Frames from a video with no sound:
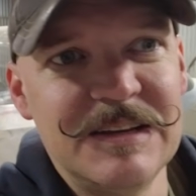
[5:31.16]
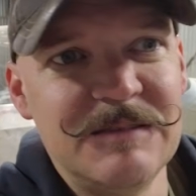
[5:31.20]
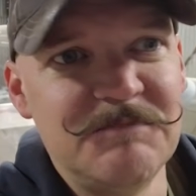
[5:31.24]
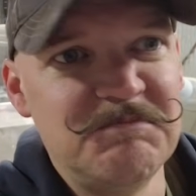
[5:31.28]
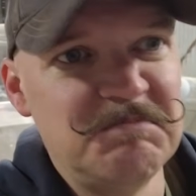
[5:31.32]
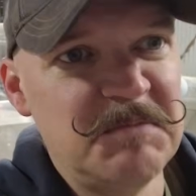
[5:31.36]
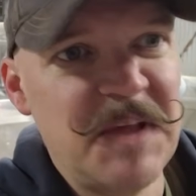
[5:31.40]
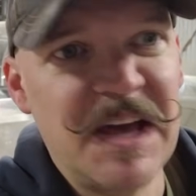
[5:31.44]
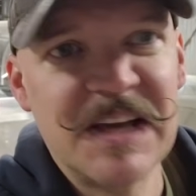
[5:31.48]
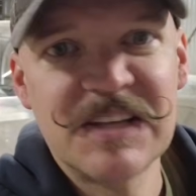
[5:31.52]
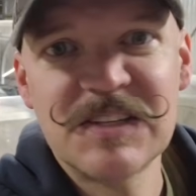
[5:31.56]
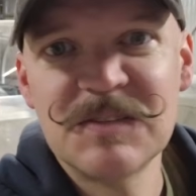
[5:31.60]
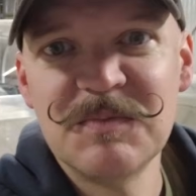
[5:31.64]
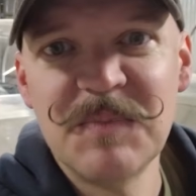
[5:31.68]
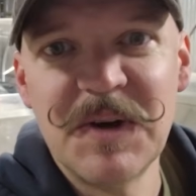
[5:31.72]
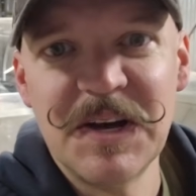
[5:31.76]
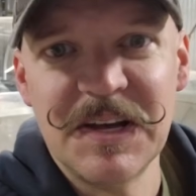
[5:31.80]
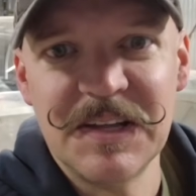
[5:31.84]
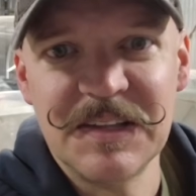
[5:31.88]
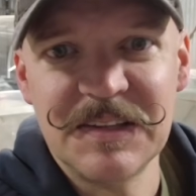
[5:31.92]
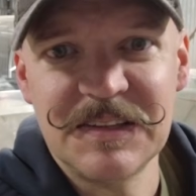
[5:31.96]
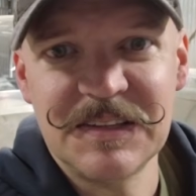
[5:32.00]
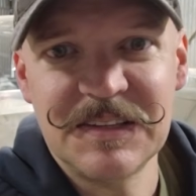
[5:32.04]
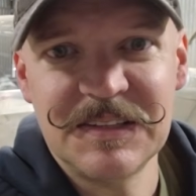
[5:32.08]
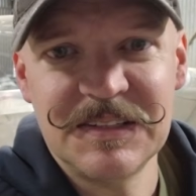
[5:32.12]
next
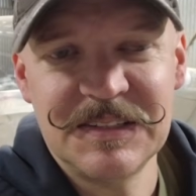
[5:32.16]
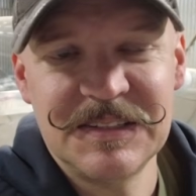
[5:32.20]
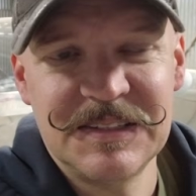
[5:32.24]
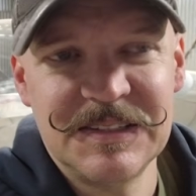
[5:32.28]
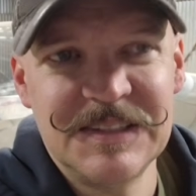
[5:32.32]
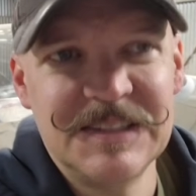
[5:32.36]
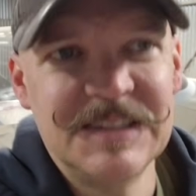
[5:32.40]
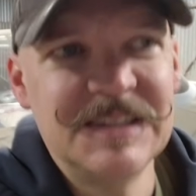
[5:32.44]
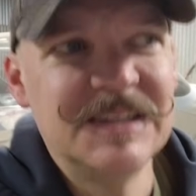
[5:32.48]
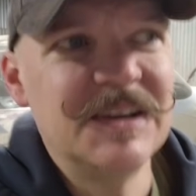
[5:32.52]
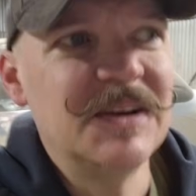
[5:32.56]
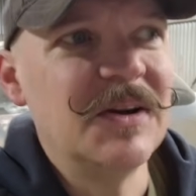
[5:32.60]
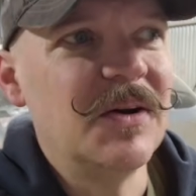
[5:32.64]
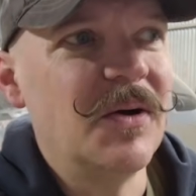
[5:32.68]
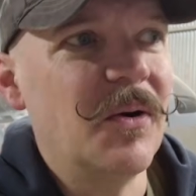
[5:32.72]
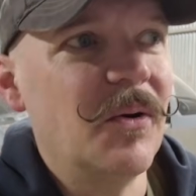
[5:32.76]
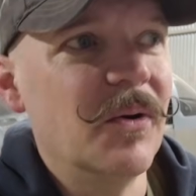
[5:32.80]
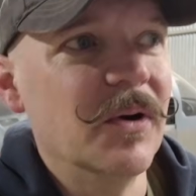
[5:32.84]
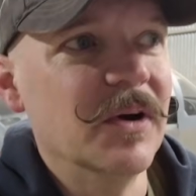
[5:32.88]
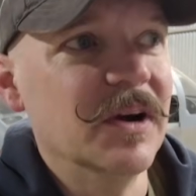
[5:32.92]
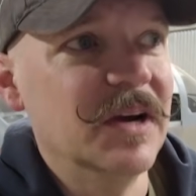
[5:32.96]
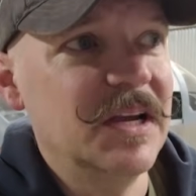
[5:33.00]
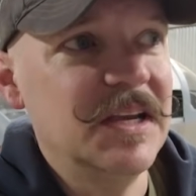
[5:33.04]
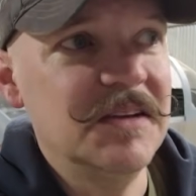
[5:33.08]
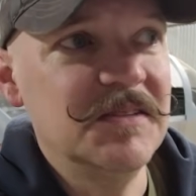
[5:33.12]
month,
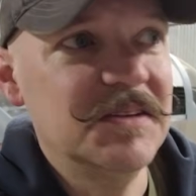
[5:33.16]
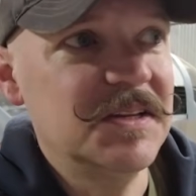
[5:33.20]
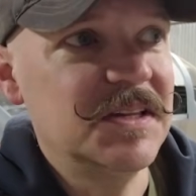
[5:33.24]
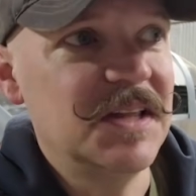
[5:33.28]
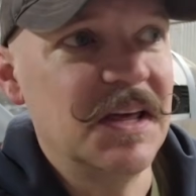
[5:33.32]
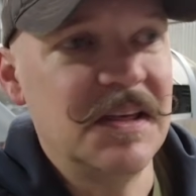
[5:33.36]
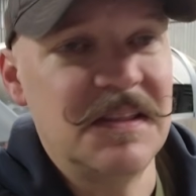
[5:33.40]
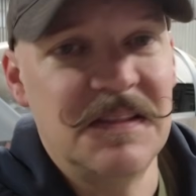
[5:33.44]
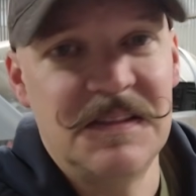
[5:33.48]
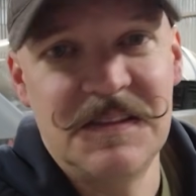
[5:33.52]
or even